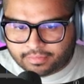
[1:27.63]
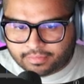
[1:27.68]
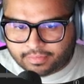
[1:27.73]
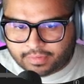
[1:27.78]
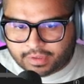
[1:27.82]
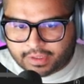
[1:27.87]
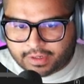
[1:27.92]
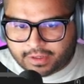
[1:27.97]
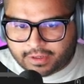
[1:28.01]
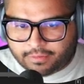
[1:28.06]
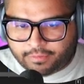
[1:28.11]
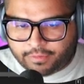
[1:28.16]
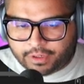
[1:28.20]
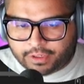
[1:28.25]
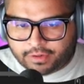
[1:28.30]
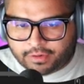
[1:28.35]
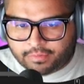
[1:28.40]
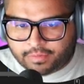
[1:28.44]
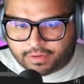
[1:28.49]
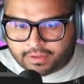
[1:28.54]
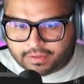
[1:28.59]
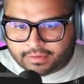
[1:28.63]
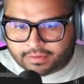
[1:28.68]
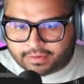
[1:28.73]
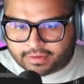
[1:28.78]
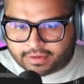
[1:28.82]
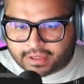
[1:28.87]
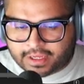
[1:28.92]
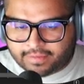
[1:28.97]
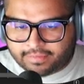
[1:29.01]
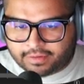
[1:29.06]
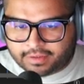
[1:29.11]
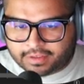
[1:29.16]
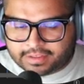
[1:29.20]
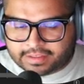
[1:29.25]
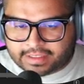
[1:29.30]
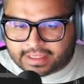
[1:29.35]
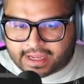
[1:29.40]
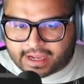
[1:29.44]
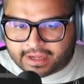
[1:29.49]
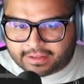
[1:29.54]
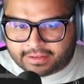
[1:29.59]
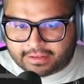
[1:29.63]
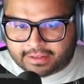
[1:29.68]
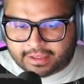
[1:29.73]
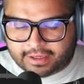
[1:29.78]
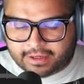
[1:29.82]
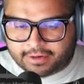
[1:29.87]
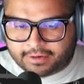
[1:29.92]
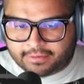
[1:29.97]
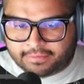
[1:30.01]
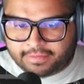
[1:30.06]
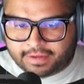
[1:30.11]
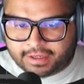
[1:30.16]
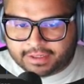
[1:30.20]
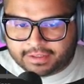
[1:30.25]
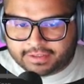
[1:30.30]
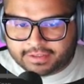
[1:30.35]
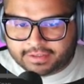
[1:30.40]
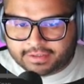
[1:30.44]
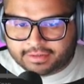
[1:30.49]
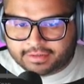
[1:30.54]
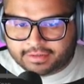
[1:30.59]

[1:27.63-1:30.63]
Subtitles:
And then we're gonna want to have a stacked layer effect.